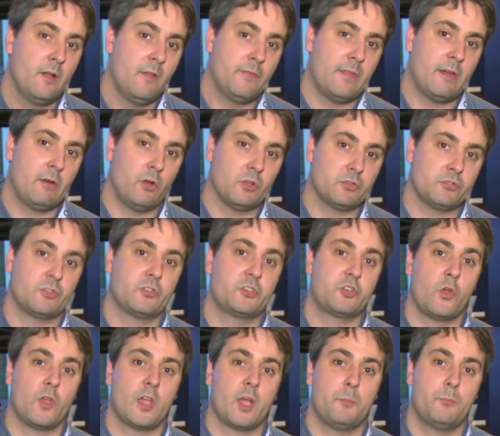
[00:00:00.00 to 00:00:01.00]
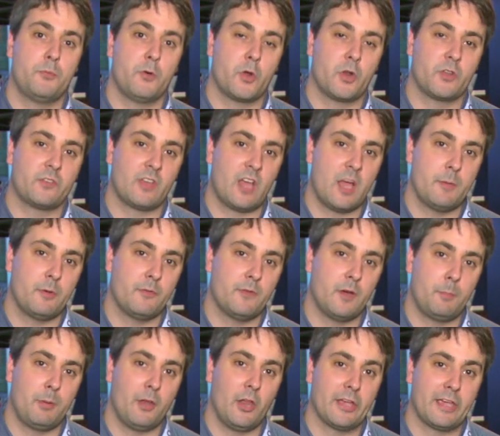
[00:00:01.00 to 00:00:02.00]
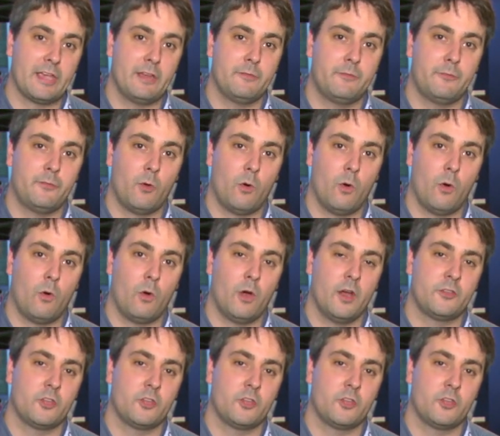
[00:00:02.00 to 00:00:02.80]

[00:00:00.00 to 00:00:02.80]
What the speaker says: They're also showing a prototype of a plugin for